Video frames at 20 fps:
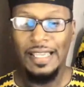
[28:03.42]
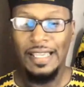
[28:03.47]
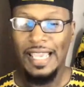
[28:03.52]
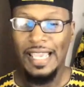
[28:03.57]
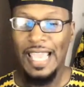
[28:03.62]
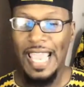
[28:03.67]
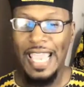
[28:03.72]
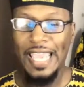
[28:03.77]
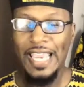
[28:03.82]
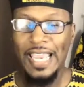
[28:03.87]

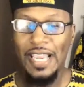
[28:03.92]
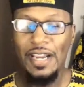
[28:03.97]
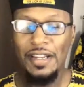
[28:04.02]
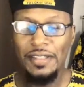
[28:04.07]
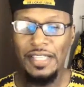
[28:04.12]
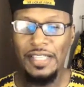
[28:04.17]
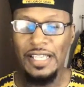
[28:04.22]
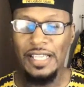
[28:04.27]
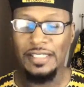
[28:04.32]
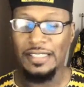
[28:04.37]
And hear
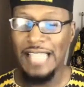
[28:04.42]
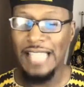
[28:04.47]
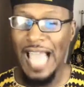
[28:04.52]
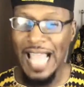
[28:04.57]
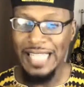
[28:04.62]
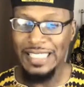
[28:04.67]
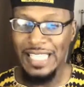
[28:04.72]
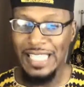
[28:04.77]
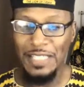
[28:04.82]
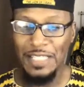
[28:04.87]
this,
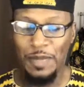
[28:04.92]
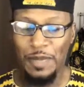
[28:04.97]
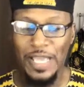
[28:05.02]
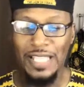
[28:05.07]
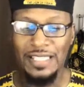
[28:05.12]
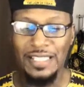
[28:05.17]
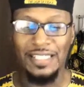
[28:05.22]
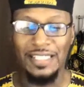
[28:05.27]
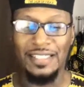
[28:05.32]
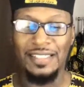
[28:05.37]
not just
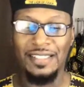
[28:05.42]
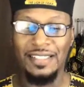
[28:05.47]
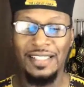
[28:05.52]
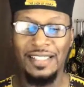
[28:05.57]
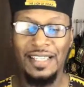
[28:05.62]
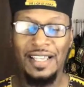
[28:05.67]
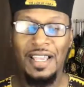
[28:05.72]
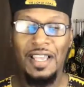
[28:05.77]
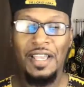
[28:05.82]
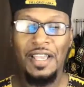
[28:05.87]
business,
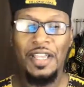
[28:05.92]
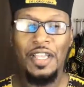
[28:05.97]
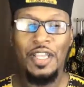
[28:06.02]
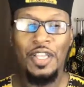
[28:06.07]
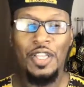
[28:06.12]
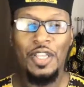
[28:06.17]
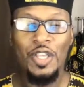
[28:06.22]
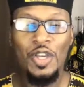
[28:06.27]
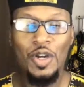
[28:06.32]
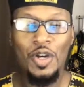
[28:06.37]

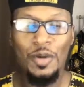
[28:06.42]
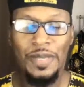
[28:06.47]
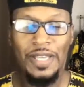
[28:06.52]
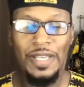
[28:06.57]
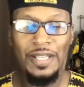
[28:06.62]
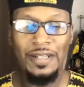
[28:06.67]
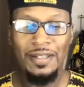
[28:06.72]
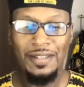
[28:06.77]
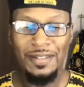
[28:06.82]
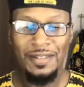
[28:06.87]

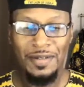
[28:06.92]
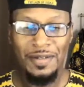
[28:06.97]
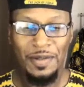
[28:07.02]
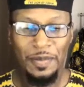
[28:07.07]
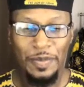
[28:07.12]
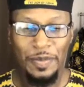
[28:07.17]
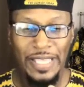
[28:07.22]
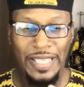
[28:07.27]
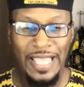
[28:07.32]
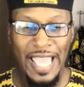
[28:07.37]
human
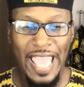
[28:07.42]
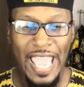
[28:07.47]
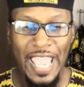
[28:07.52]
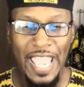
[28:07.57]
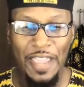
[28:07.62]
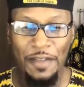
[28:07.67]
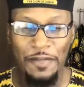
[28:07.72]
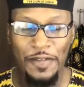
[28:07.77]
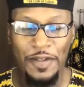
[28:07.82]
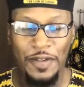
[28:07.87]

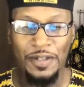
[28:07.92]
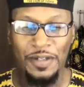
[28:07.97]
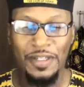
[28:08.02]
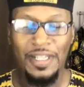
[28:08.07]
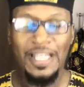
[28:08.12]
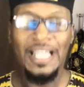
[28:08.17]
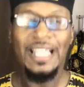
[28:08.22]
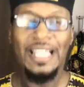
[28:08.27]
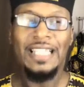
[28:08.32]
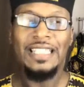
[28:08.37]
behavior.
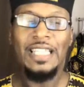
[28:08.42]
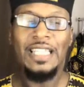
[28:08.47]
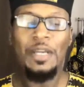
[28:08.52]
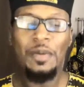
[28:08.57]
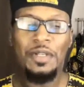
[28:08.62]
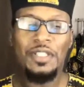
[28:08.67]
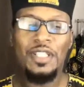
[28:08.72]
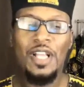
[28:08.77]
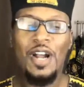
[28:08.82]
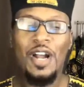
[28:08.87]
She
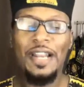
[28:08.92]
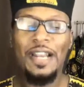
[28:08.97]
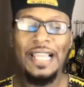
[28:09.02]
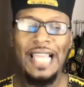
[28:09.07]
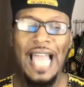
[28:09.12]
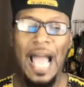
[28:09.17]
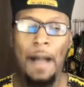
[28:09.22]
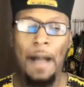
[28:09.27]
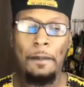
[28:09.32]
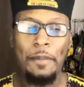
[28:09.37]
was learning
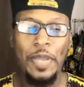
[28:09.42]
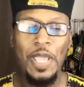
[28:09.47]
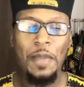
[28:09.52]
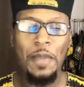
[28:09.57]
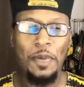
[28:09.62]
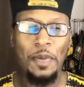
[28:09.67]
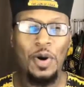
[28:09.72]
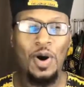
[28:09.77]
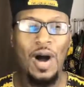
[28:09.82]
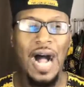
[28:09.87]
how
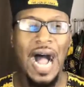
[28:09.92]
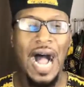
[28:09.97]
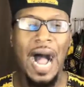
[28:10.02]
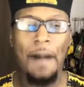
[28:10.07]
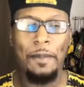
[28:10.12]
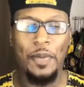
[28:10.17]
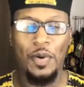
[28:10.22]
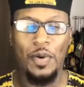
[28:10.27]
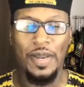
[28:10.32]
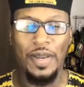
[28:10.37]
people
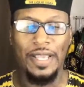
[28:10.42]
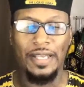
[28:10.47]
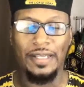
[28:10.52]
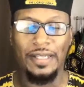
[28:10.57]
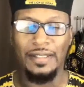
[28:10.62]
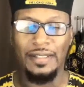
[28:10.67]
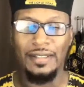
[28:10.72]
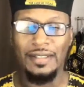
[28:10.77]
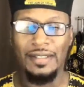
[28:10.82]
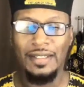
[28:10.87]
operated,
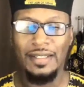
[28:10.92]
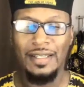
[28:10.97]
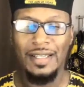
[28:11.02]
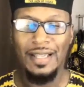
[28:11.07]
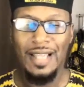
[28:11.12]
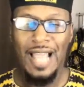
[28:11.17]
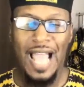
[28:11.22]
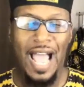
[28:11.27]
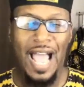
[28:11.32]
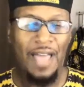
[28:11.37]

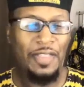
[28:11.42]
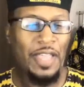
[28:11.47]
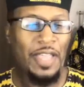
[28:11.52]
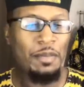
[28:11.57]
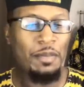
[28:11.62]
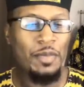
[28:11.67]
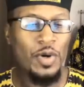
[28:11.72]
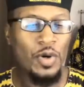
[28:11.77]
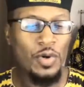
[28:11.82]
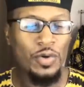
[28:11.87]
how they
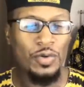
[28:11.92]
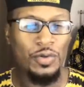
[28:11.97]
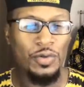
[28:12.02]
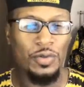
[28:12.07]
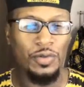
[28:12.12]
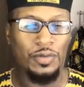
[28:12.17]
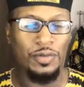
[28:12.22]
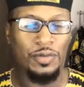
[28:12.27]
moved,